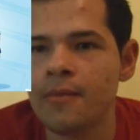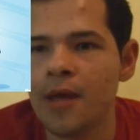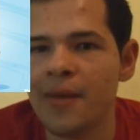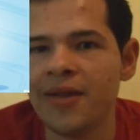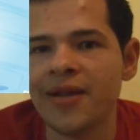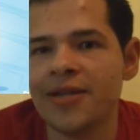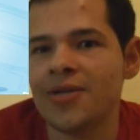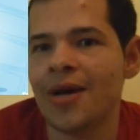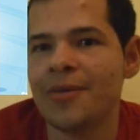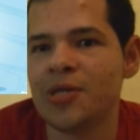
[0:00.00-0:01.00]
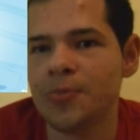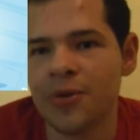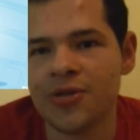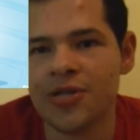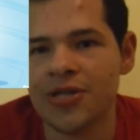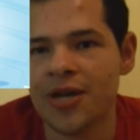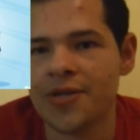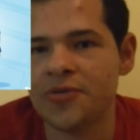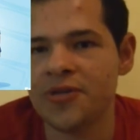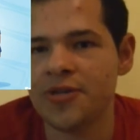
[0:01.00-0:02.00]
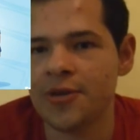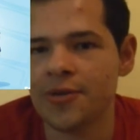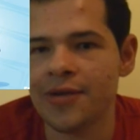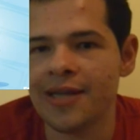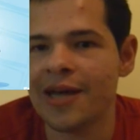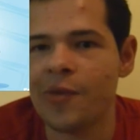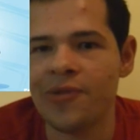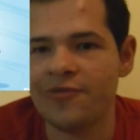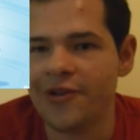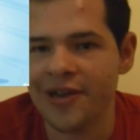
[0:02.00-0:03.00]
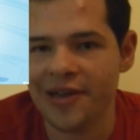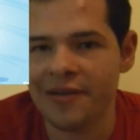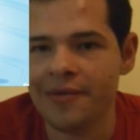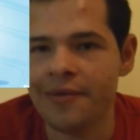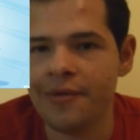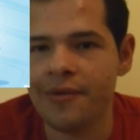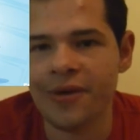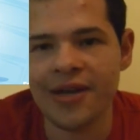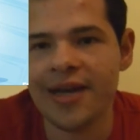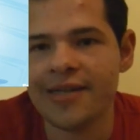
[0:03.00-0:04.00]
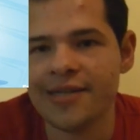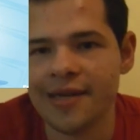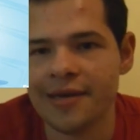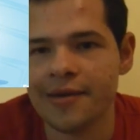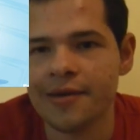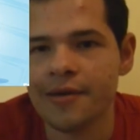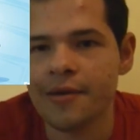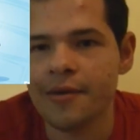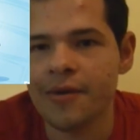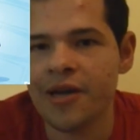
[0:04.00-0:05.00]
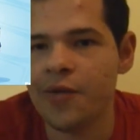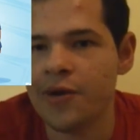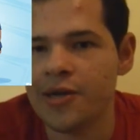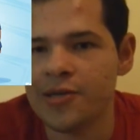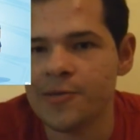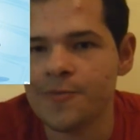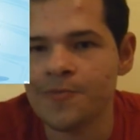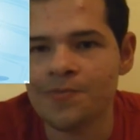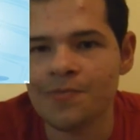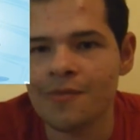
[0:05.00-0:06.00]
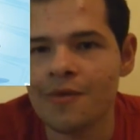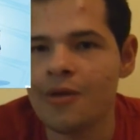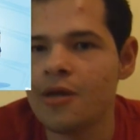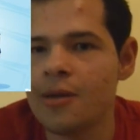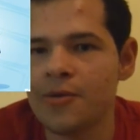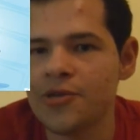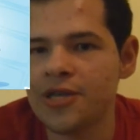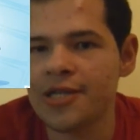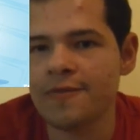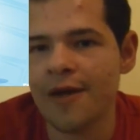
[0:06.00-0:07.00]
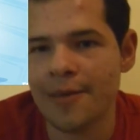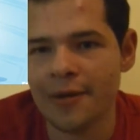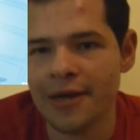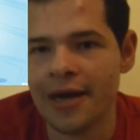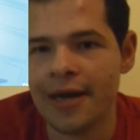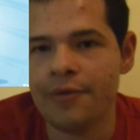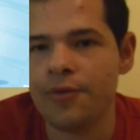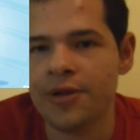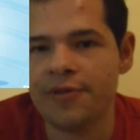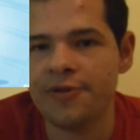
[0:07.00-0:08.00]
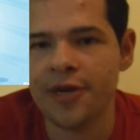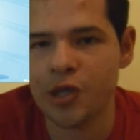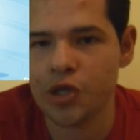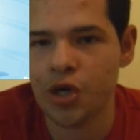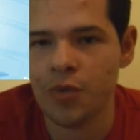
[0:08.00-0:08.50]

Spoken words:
And make, like, Thomas and Percy talk to each other. Like, that would be funny. What do you guys think? But anyways, number 6, Family Guy. Really funny show.